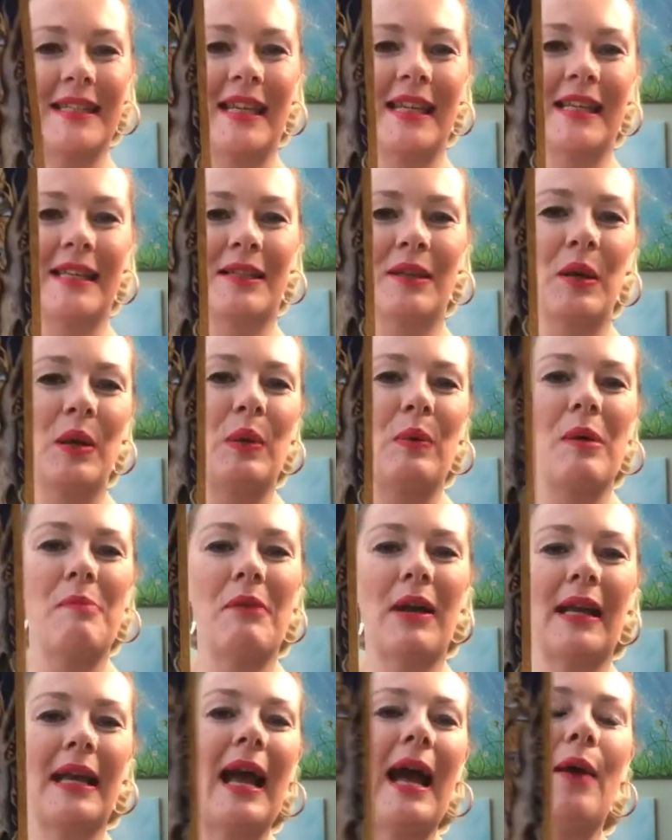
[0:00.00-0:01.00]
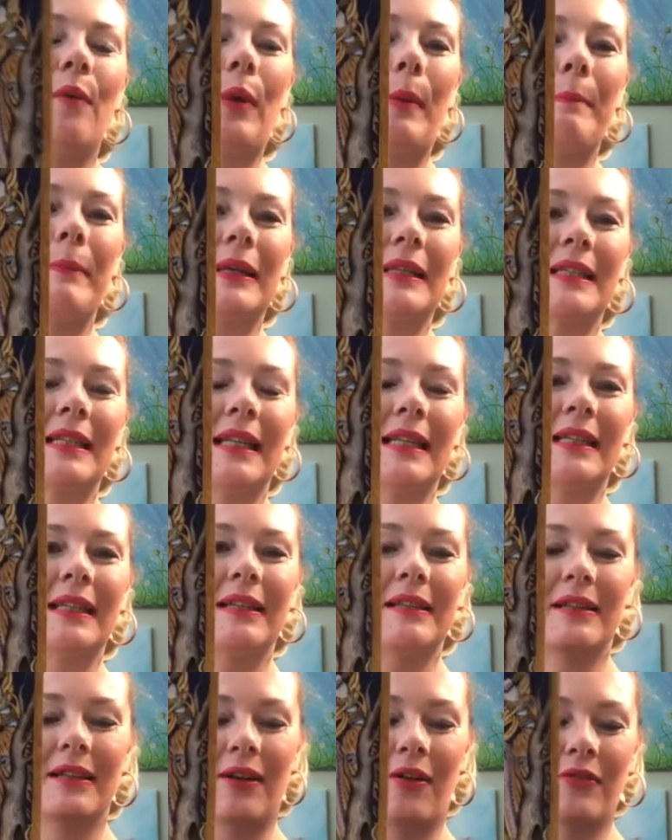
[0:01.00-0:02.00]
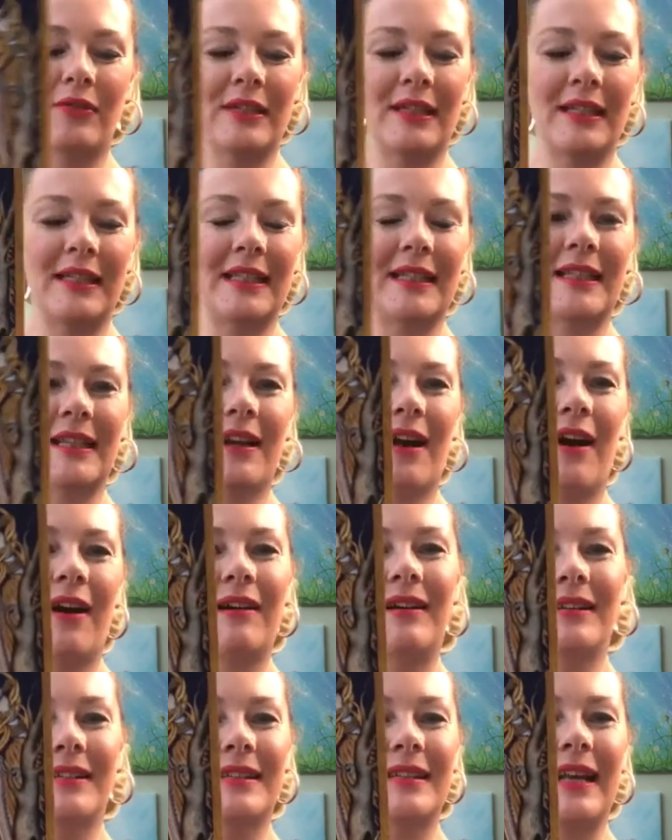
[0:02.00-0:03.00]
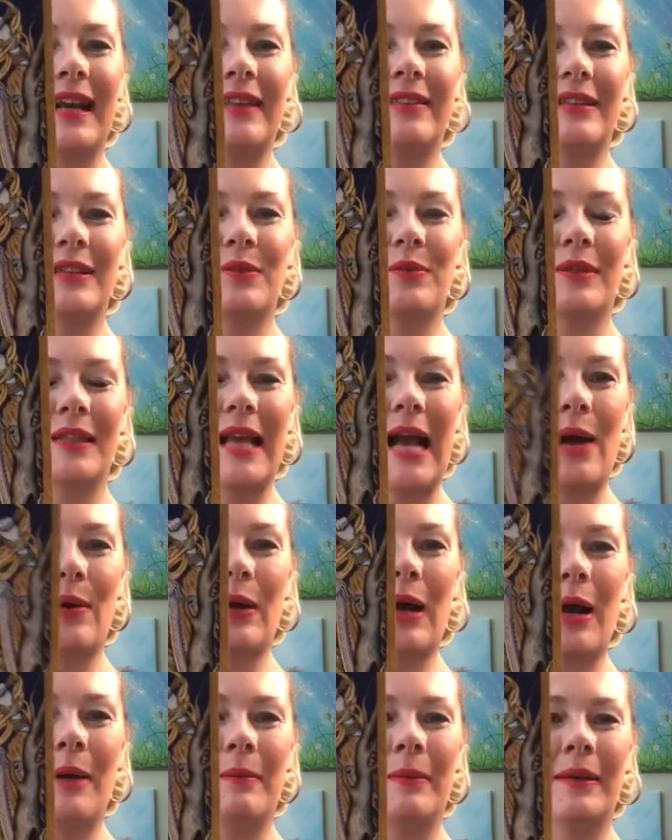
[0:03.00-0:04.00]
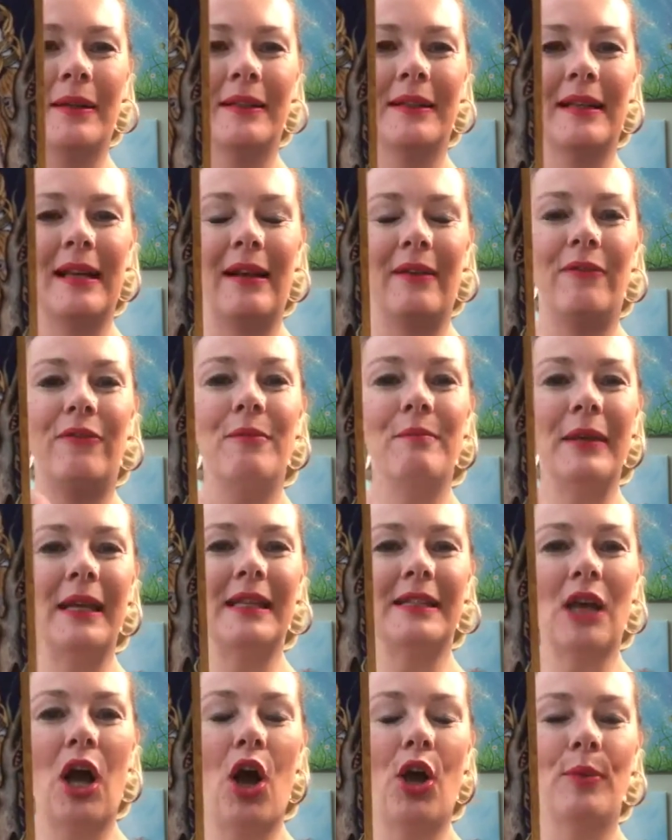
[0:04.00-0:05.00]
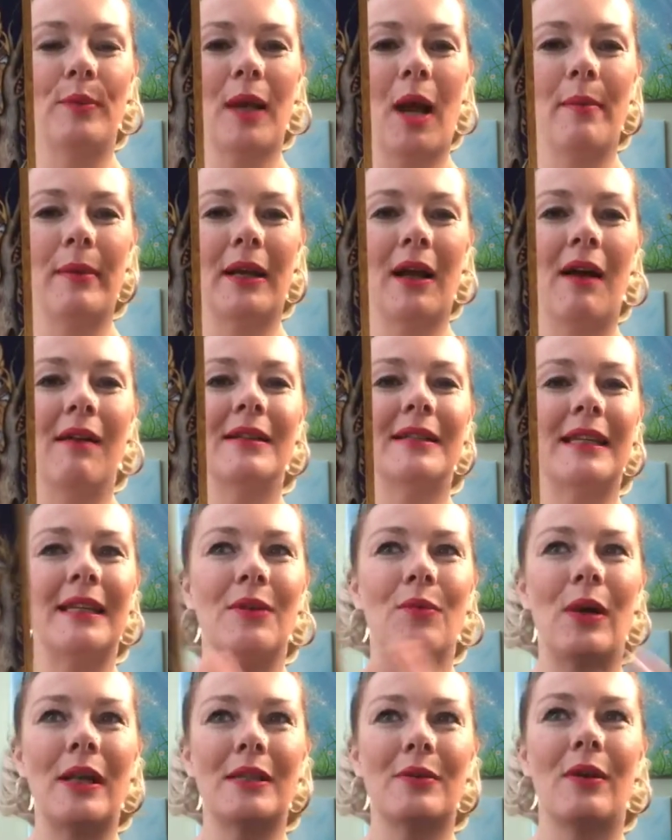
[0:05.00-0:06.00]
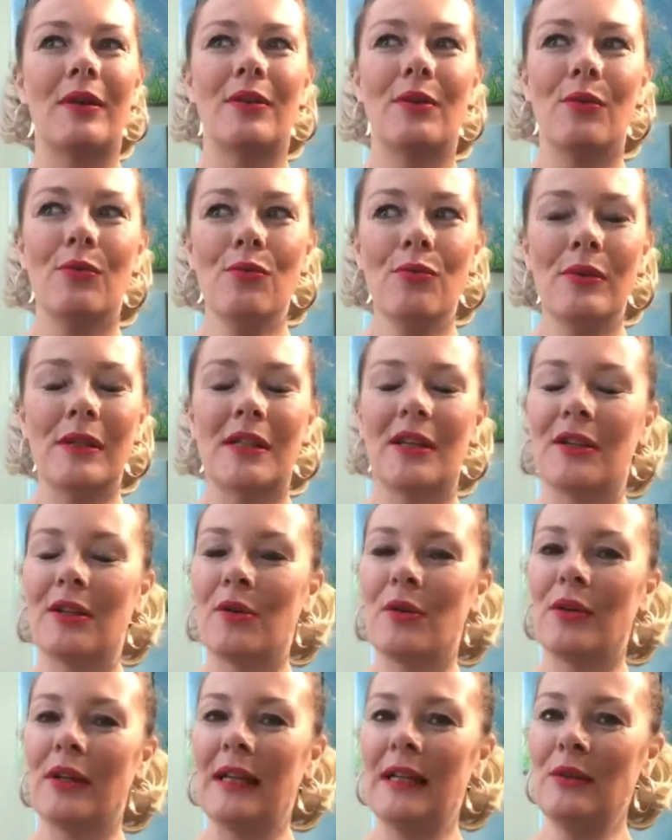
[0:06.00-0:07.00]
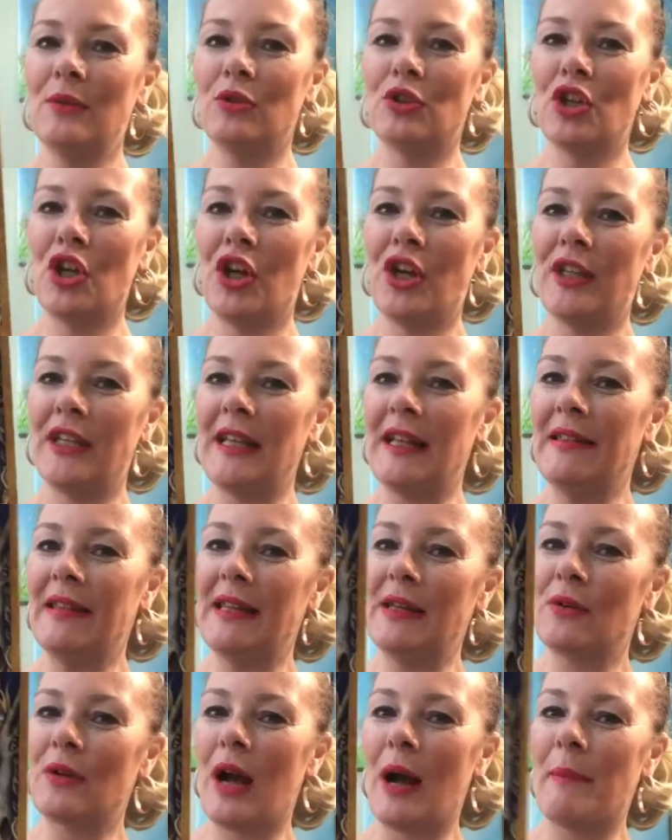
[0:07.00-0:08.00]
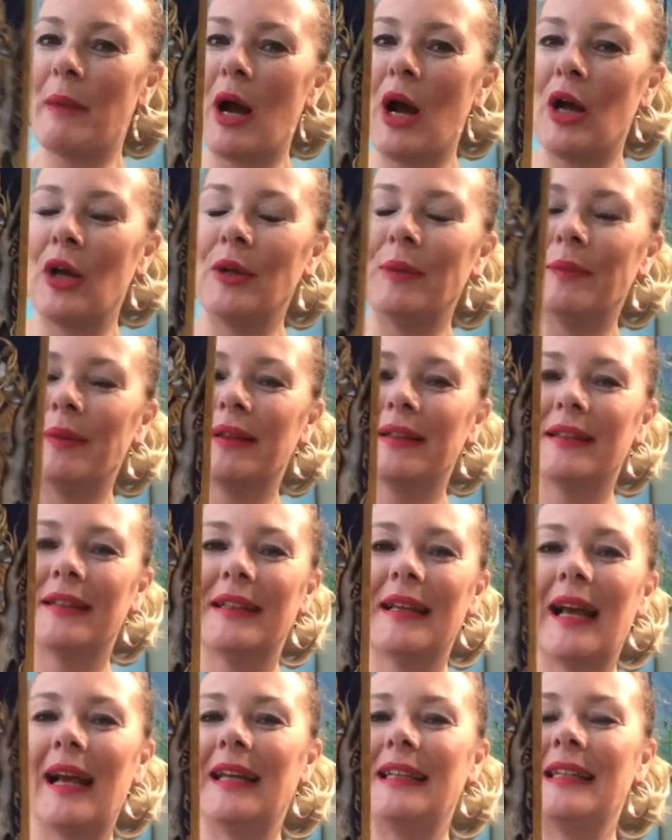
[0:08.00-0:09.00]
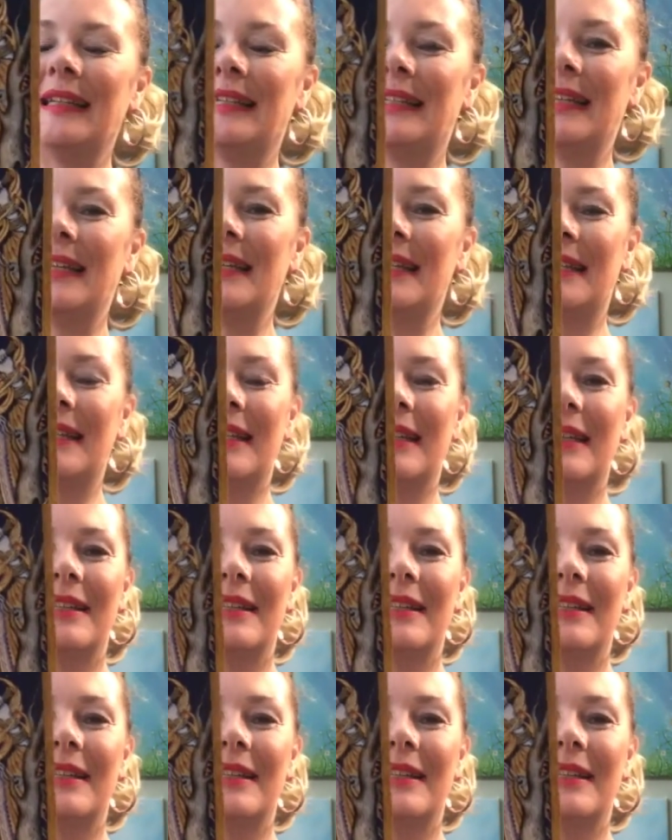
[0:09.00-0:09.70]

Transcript: is when my cat went missing, obviously I did the cards and this was the outcome. And for me it's a homecoming card anyway, so I thought, oh, he's going to go on a little journey and then he'll come home. And he did.